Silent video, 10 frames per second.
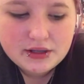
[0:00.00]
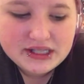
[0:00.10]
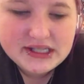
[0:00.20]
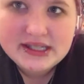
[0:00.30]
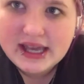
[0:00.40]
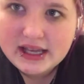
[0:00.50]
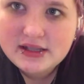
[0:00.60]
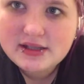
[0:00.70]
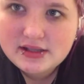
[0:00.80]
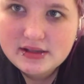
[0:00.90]

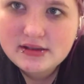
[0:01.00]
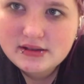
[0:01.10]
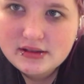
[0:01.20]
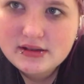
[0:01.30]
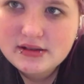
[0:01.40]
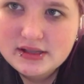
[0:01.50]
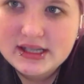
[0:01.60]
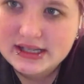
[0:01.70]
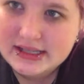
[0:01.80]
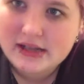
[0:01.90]
six.
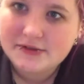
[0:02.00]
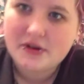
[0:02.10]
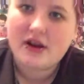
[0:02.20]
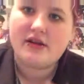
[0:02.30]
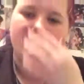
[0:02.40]
Six sounds right.